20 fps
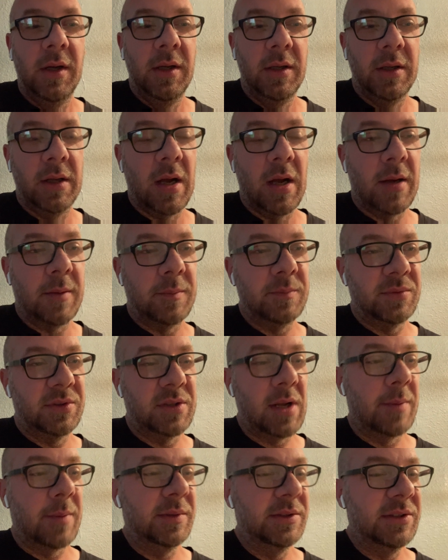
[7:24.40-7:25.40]
some
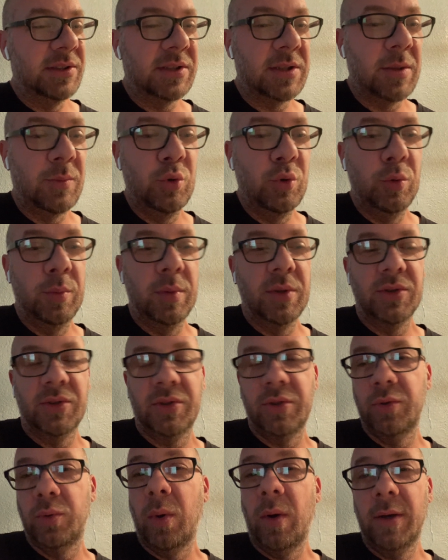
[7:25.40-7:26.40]
Ubers
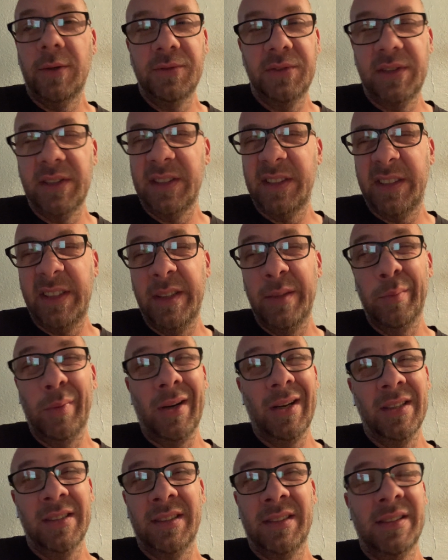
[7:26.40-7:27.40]
are 12,
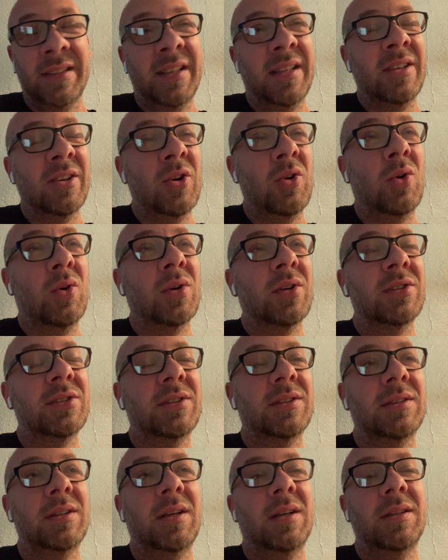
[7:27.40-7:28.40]
$16, and then of
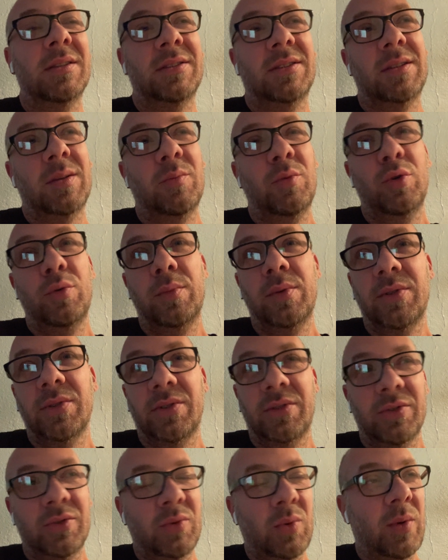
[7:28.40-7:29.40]
course some
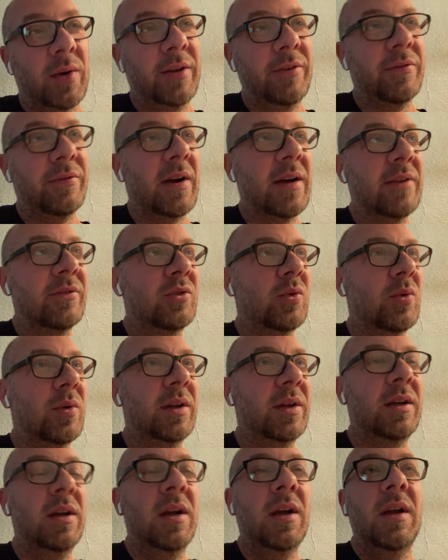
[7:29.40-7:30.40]
Ubers are 25,
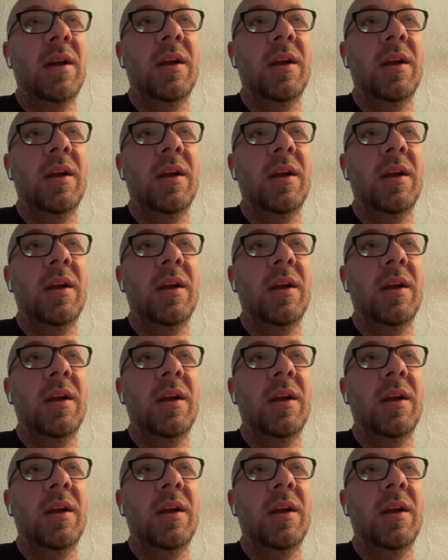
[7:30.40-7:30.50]
20,